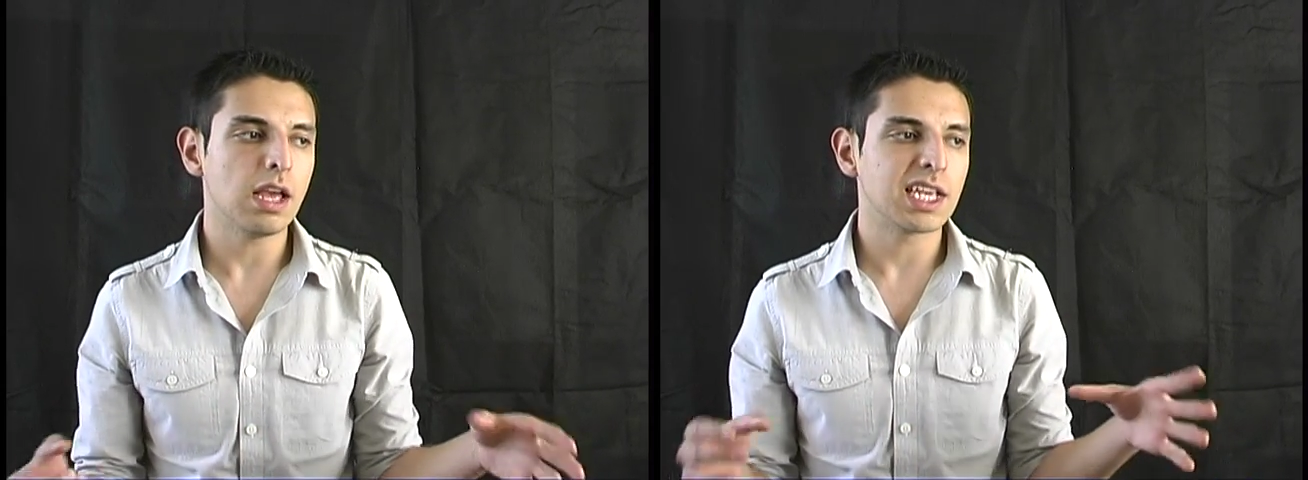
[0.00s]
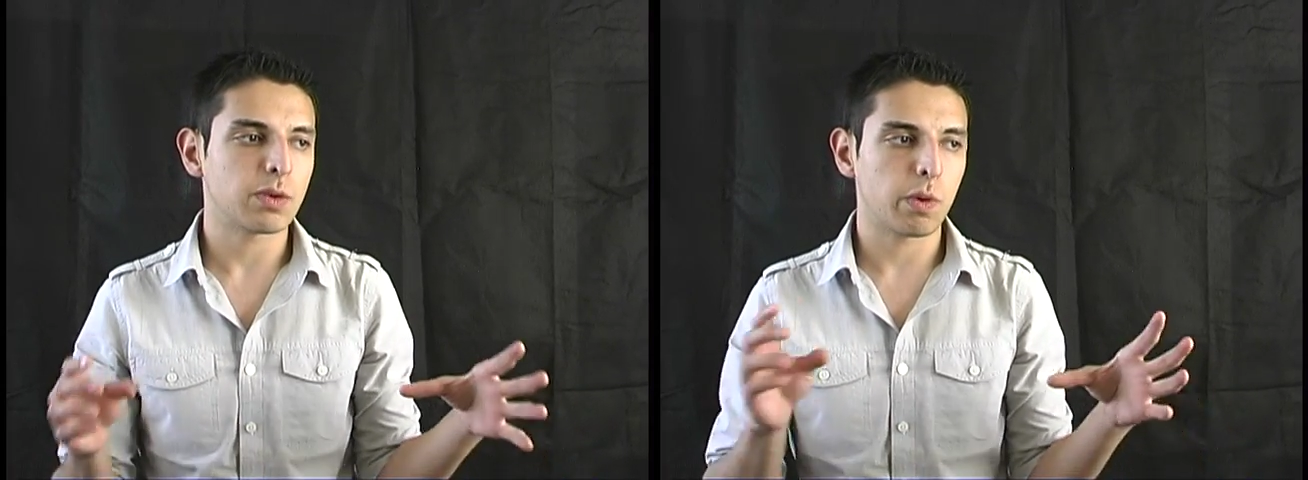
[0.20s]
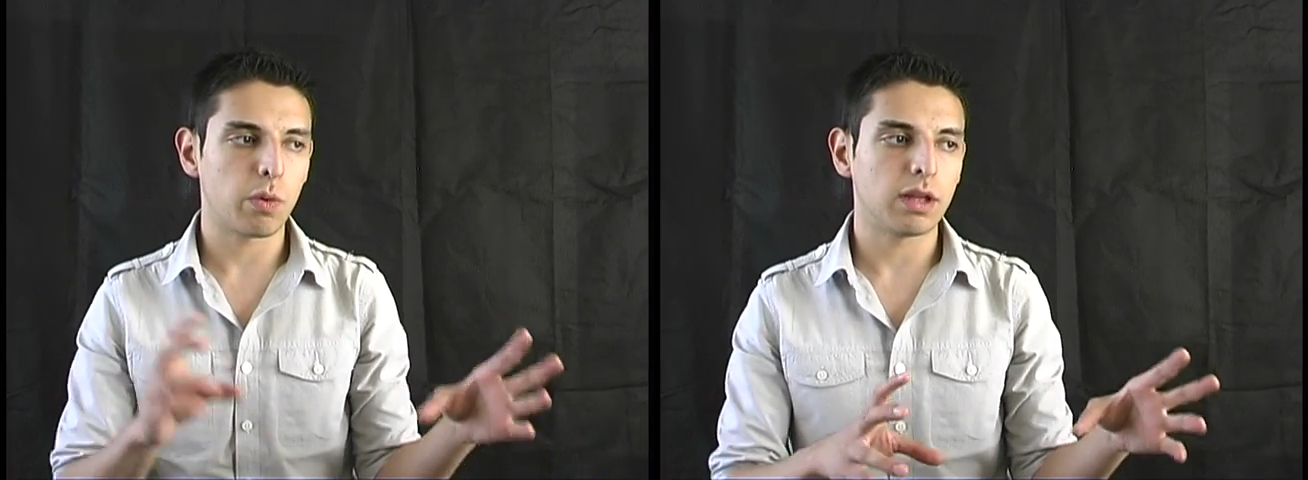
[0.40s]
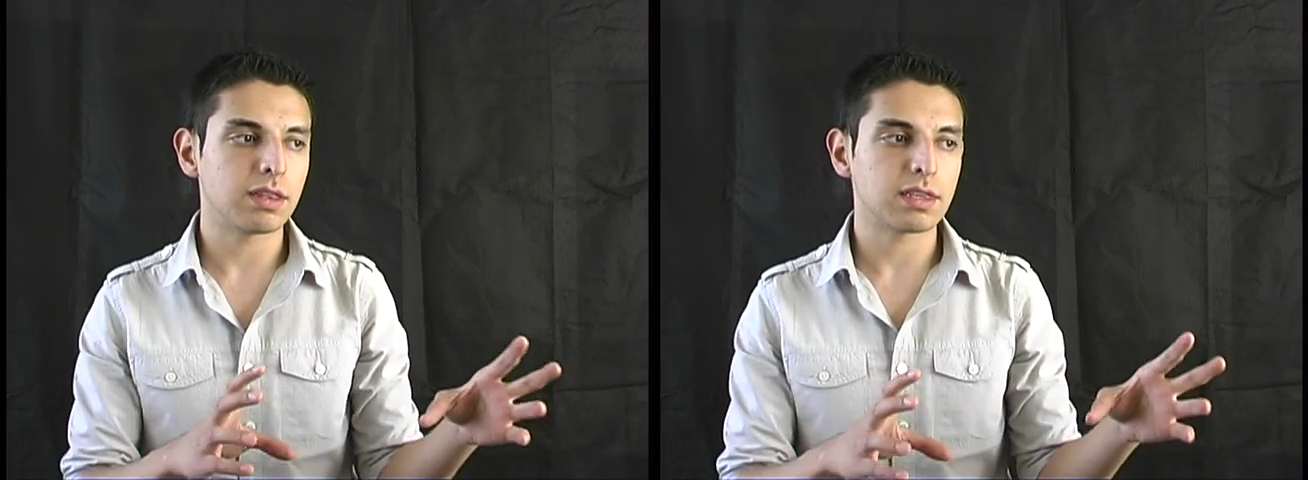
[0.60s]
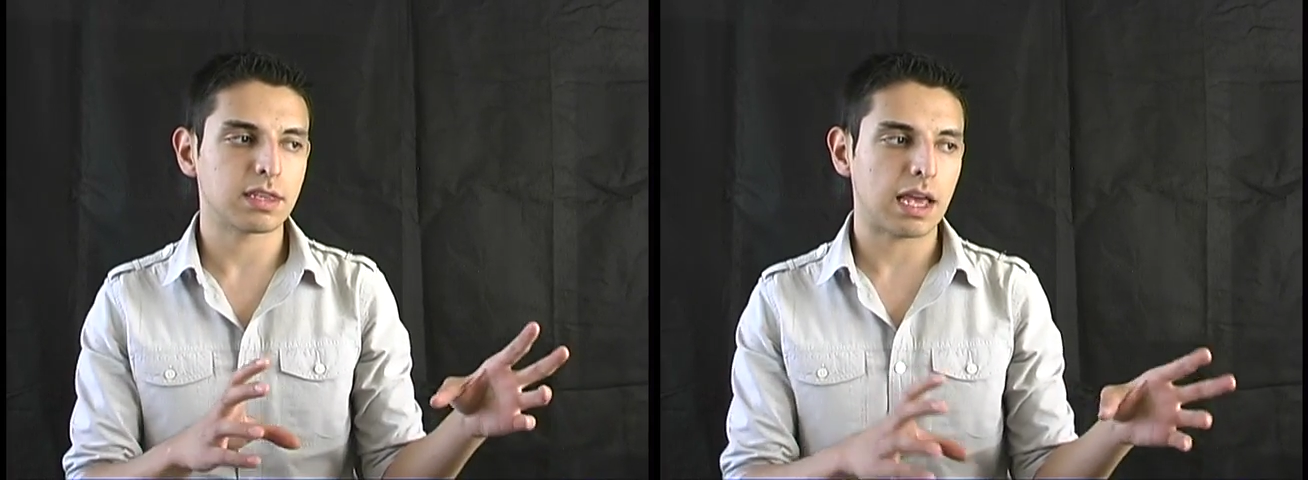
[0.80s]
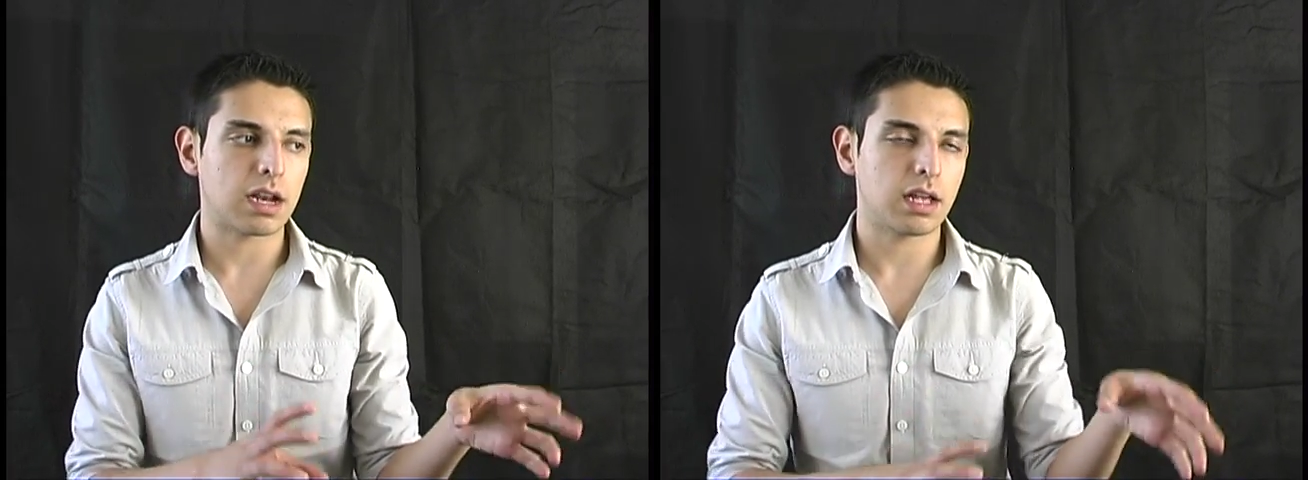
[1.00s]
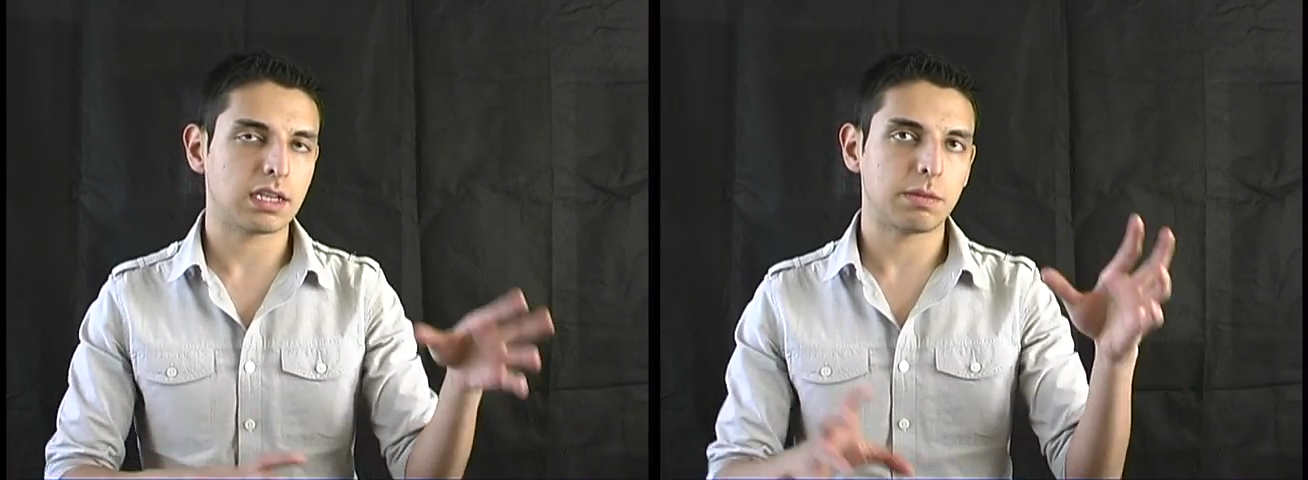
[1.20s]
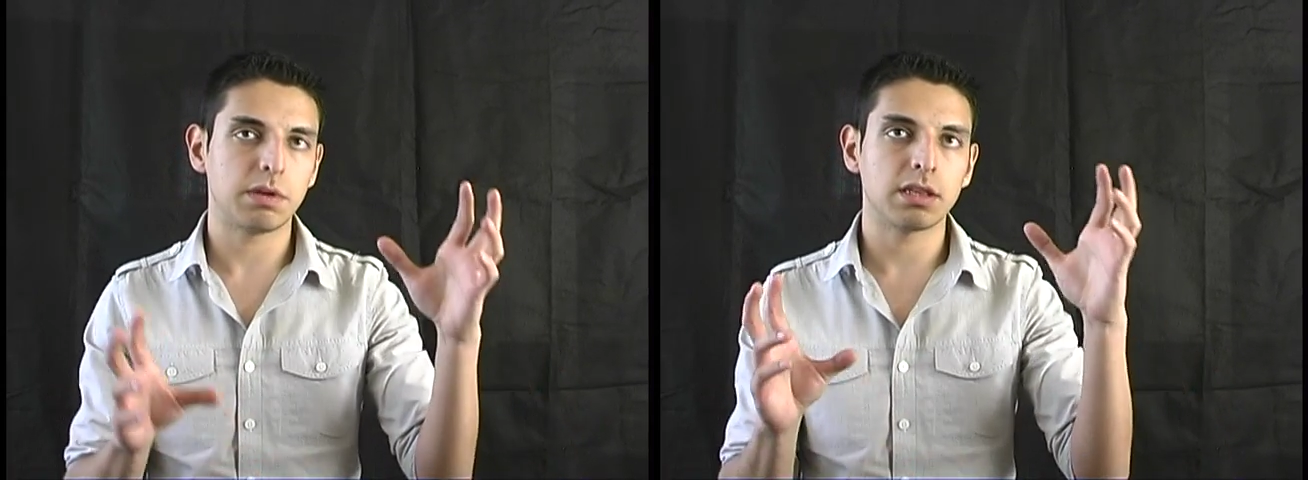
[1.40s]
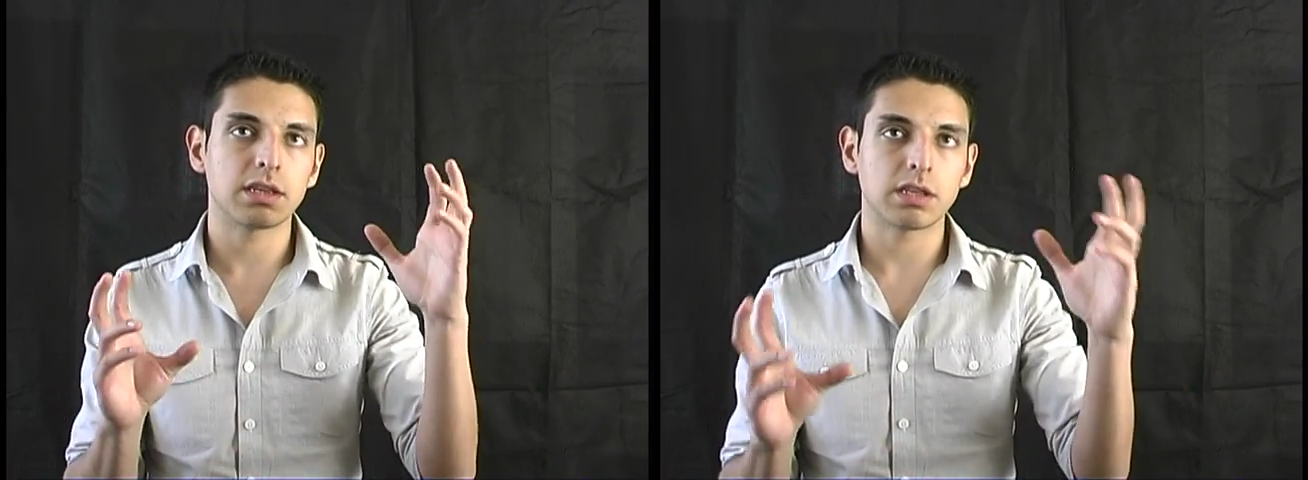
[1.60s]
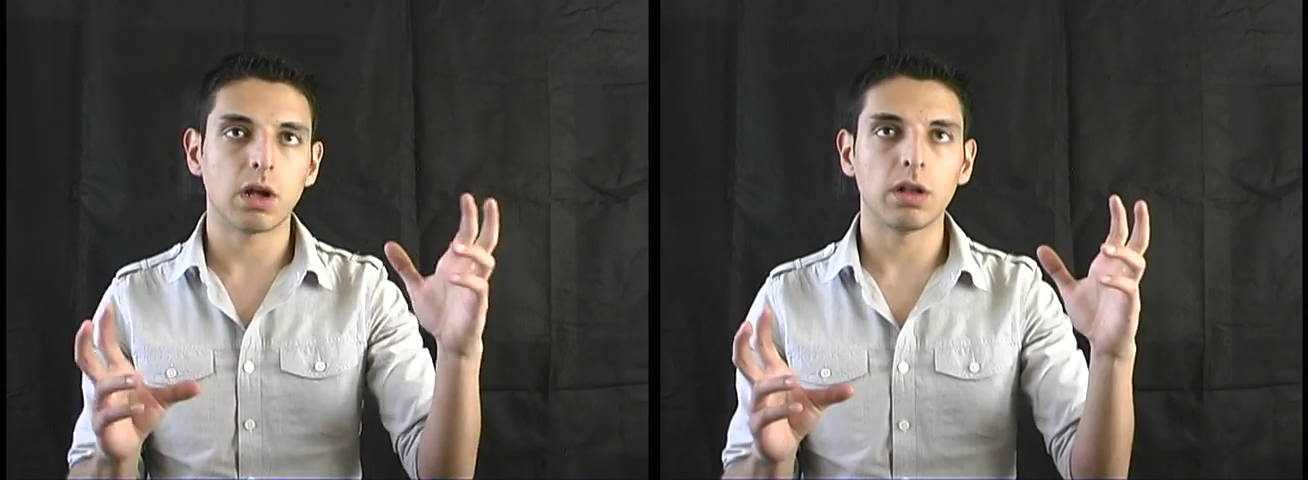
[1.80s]
So we want this satellite to be
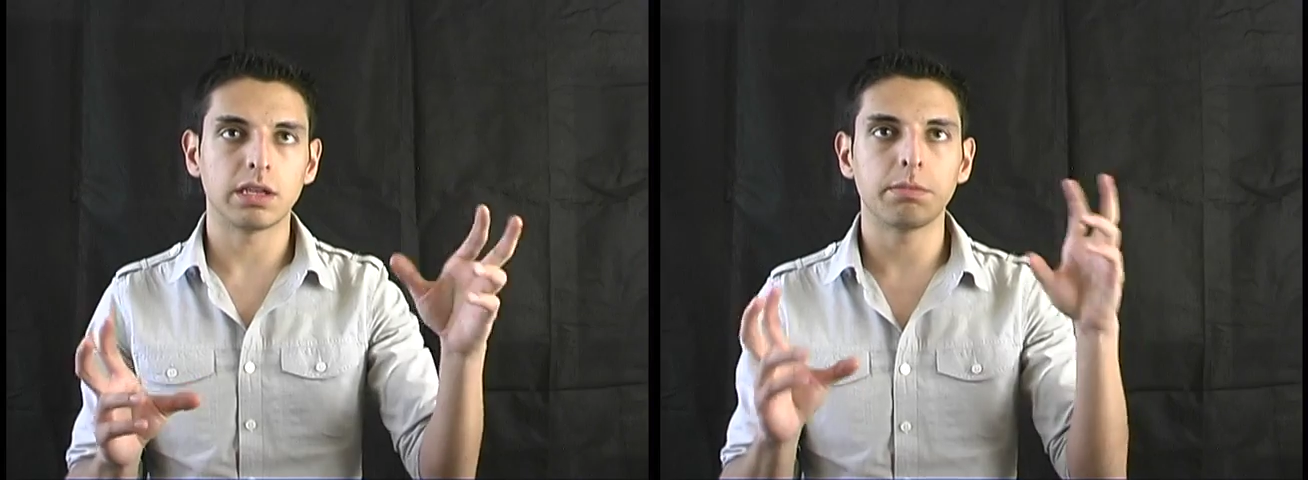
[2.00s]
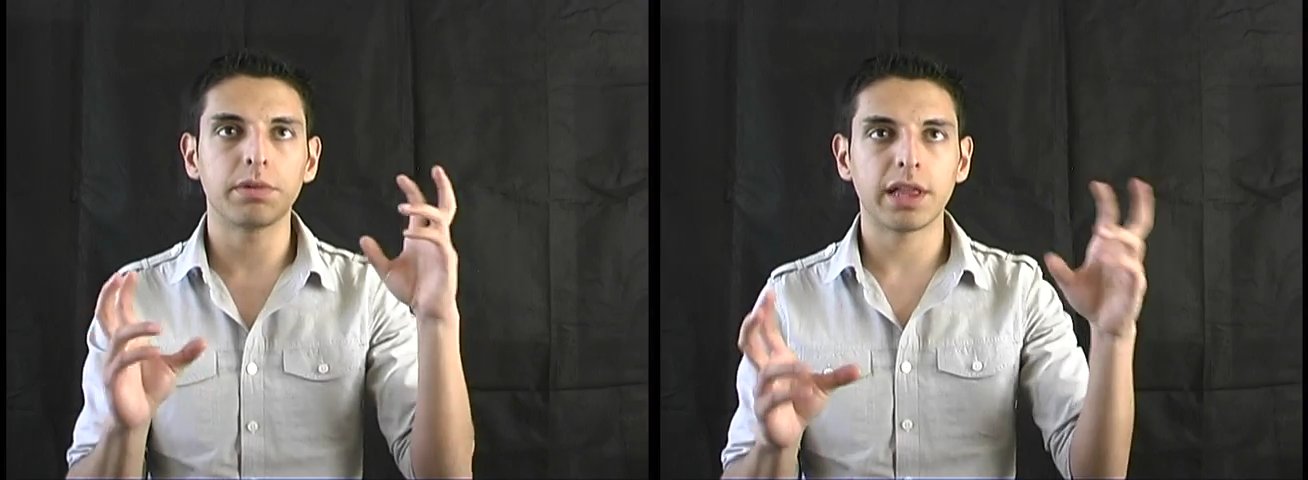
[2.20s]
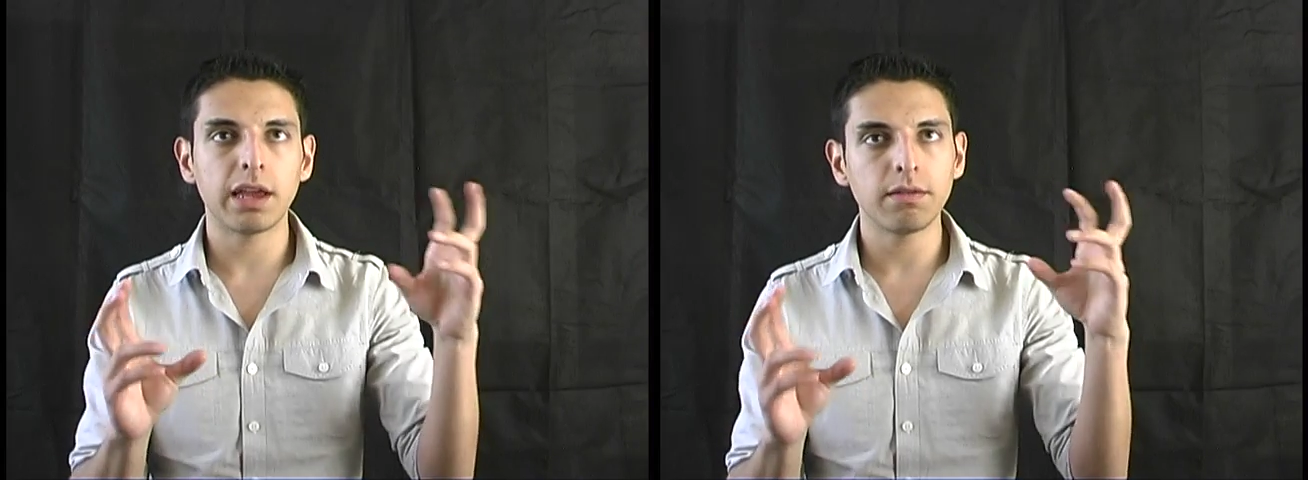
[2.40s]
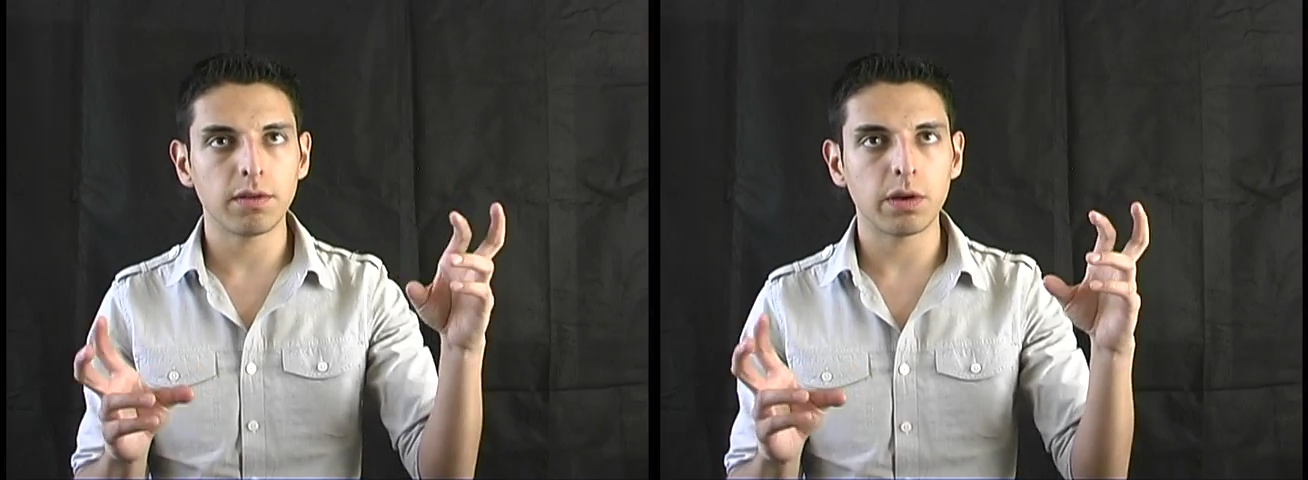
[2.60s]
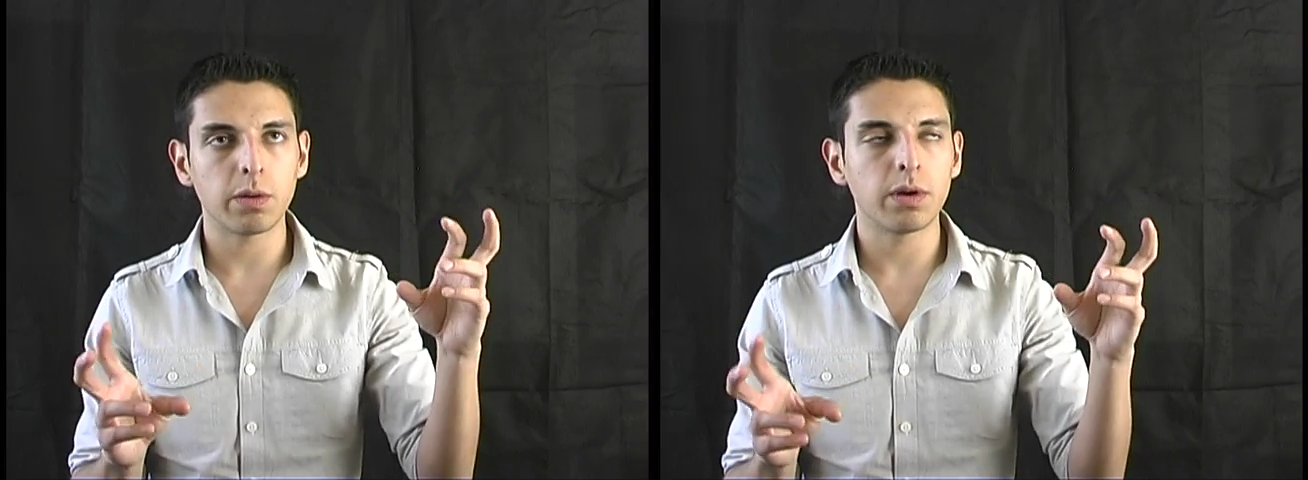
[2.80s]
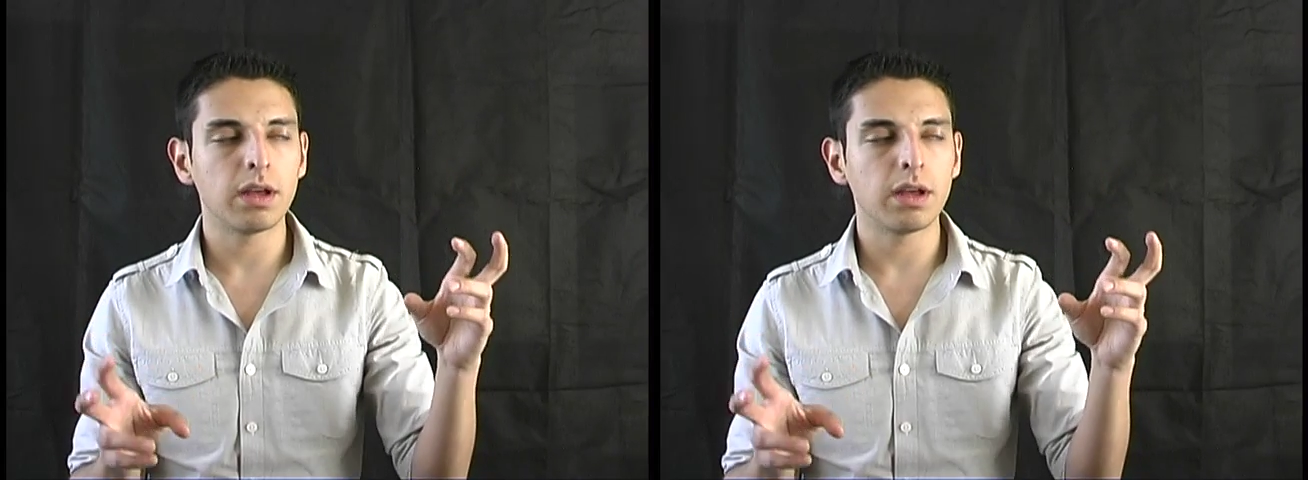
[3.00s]
installed in plain view